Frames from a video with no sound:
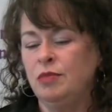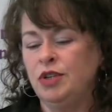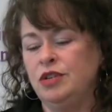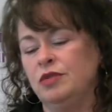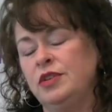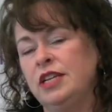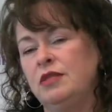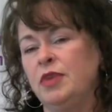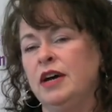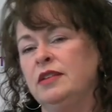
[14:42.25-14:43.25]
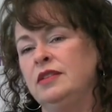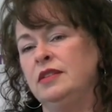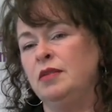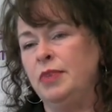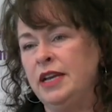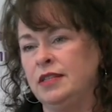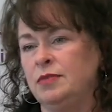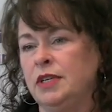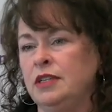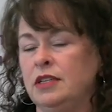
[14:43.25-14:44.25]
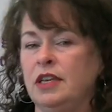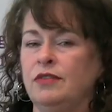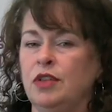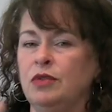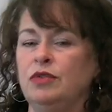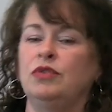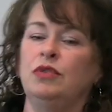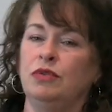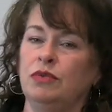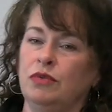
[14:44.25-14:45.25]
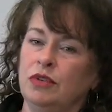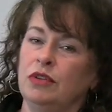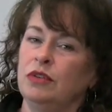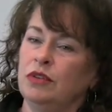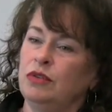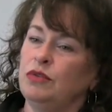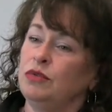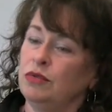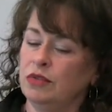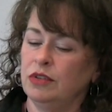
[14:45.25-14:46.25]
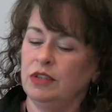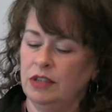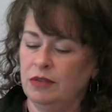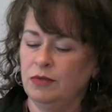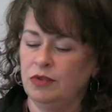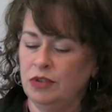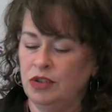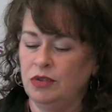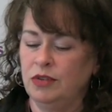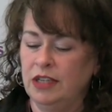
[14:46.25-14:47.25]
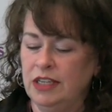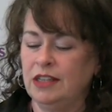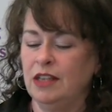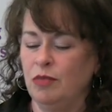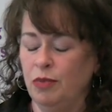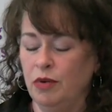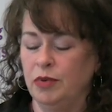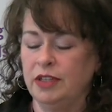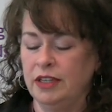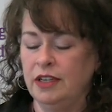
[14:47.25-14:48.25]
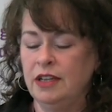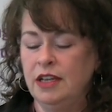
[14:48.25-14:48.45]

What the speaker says: But you don't need the boxes in the basement. Give those to who should get them appropriately.